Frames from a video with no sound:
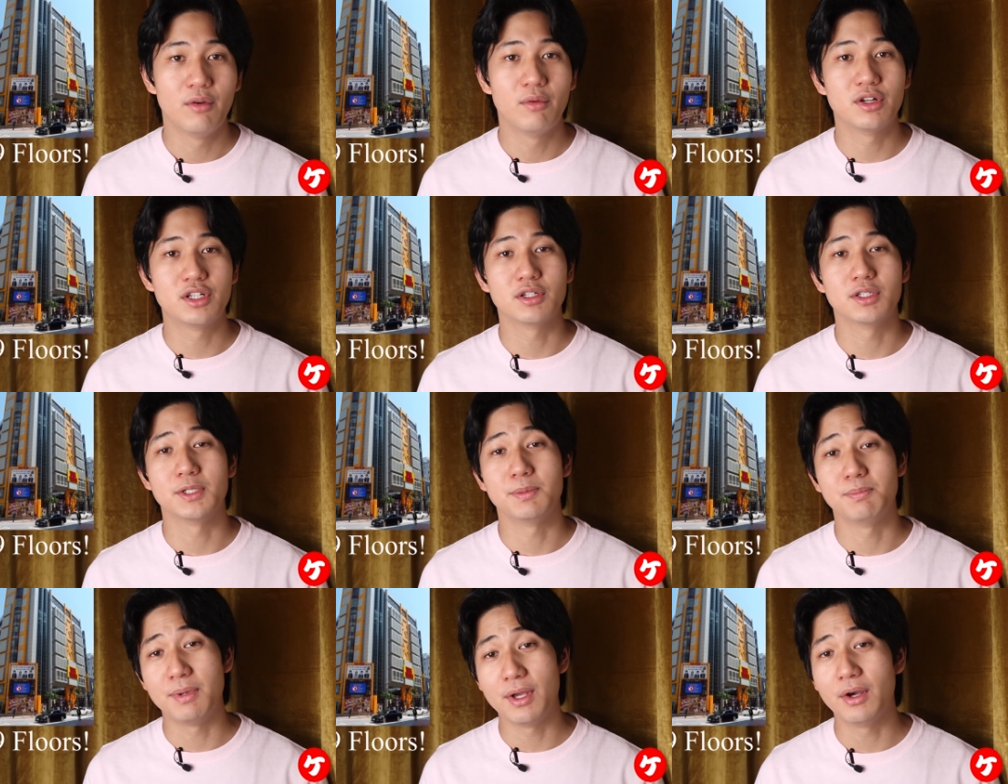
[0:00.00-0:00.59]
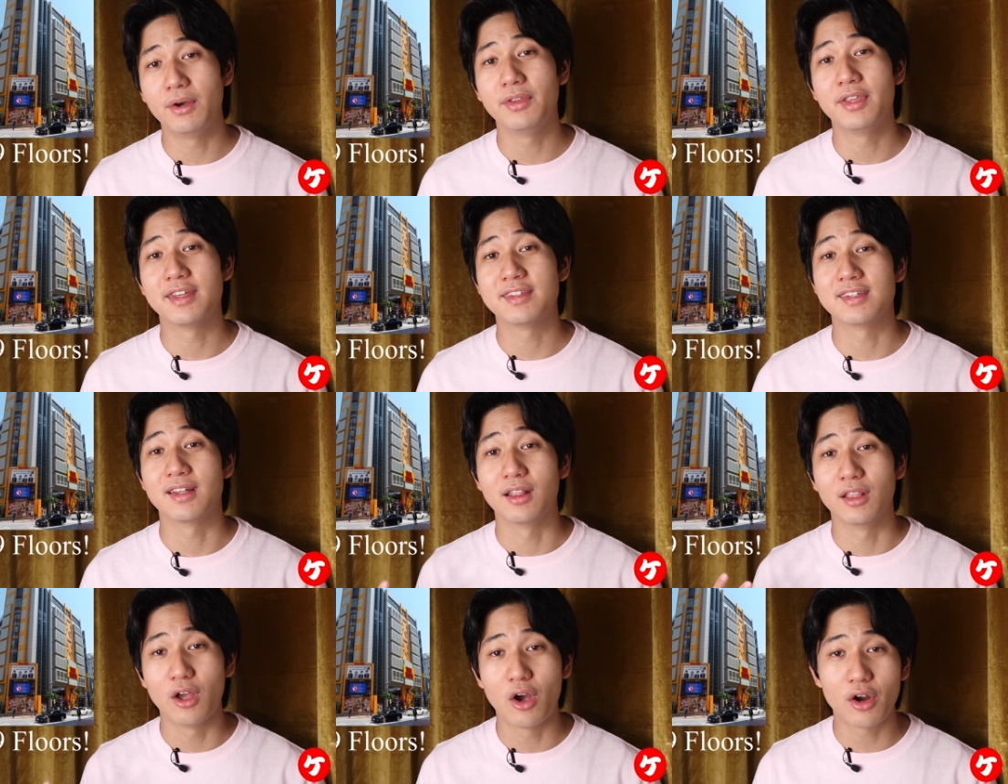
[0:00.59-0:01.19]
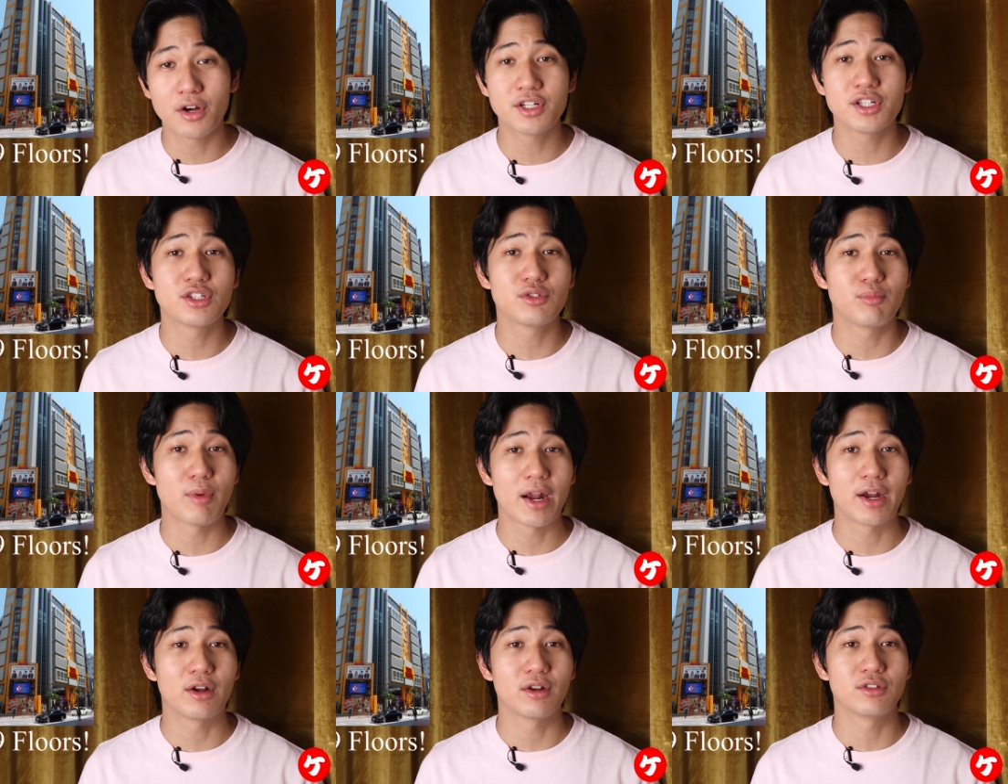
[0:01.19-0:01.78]
which was billed as the
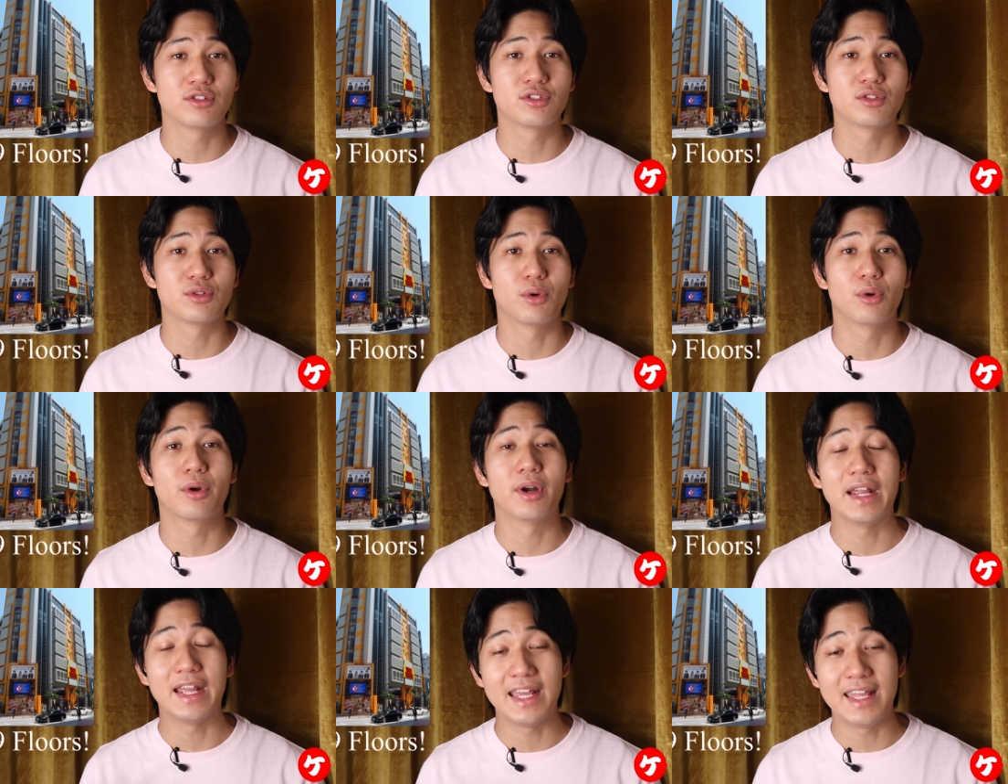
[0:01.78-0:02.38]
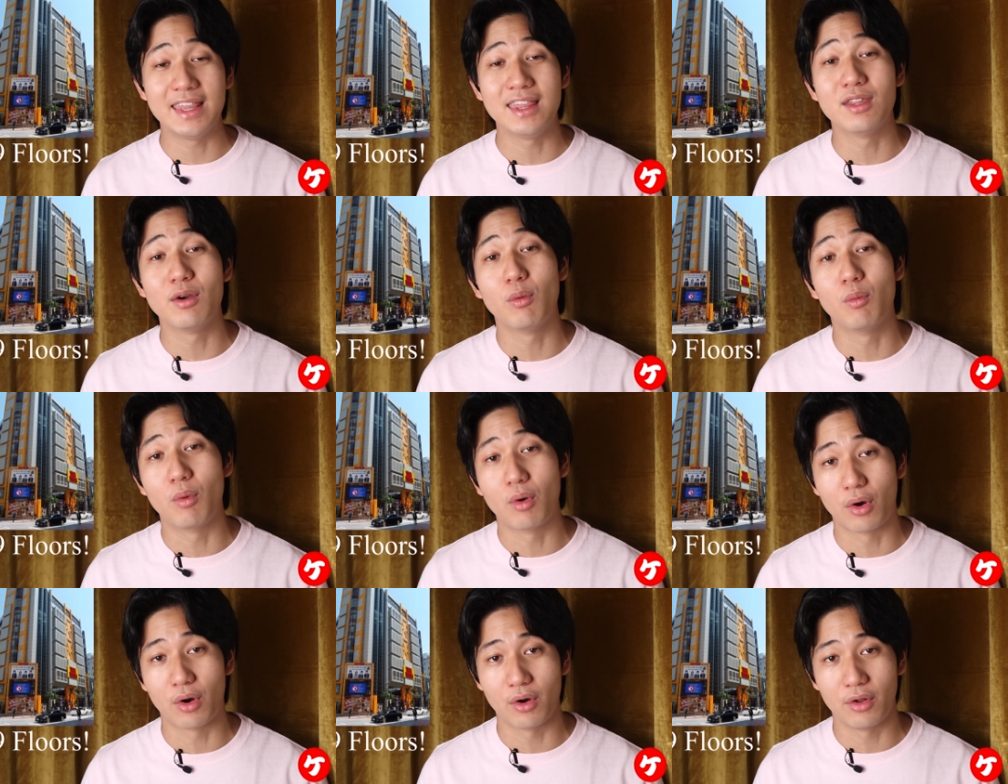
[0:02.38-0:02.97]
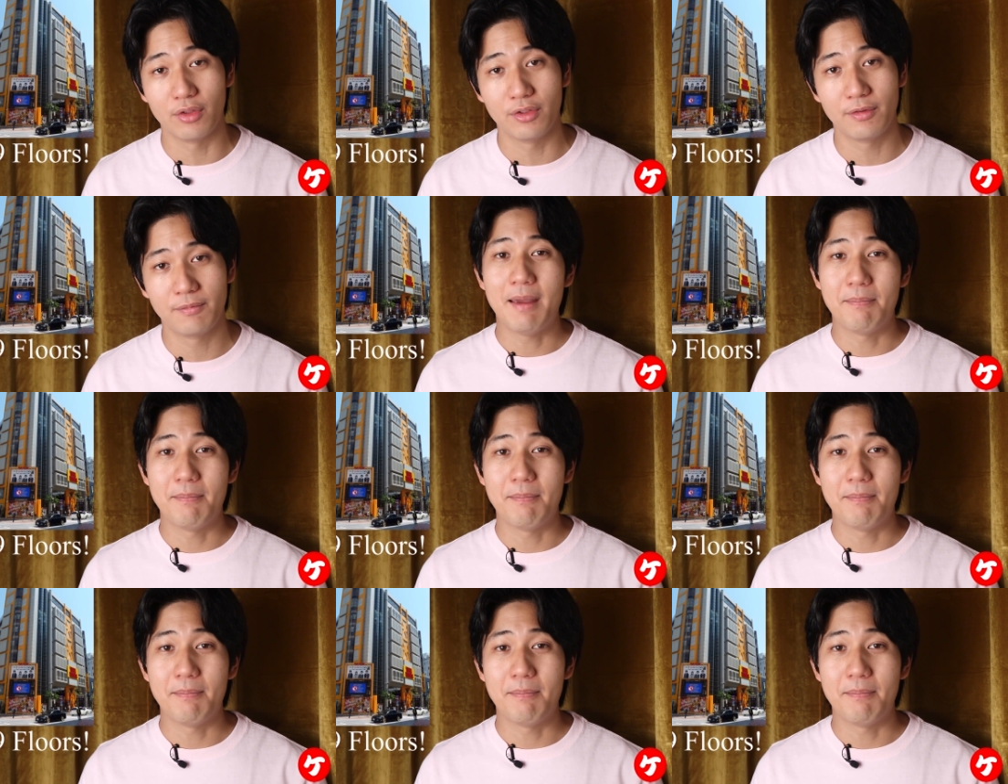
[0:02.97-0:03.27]
largest record store in the world.